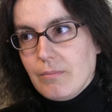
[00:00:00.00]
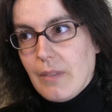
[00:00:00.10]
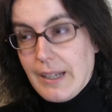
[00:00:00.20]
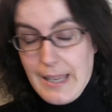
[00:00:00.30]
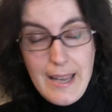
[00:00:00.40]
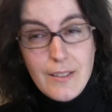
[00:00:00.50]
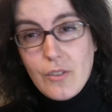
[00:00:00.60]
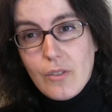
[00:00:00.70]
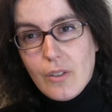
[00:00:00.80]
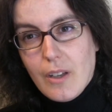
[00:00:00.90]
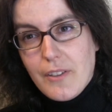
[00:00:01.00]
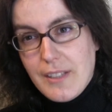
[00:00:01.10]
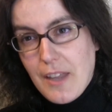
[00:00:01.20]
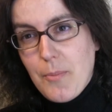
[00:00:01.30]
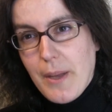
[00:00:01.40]
against the
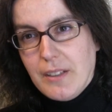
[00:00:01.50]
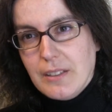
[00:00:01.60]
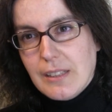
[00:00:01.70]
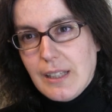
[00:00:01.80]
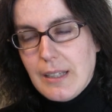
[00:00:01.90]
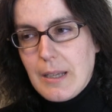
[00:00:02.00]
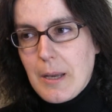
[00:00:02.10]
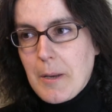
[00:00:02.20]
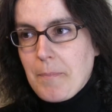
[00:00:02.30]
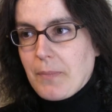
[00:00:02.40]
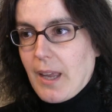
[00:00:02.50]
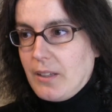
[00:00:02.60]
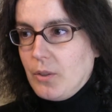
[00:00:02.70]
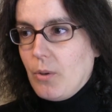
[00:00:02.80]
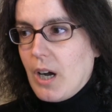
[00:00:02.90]
death penalty
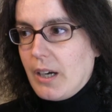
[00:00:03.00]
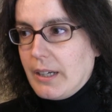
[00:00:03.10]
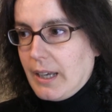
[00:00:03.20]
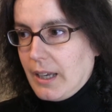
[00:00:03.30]
and you are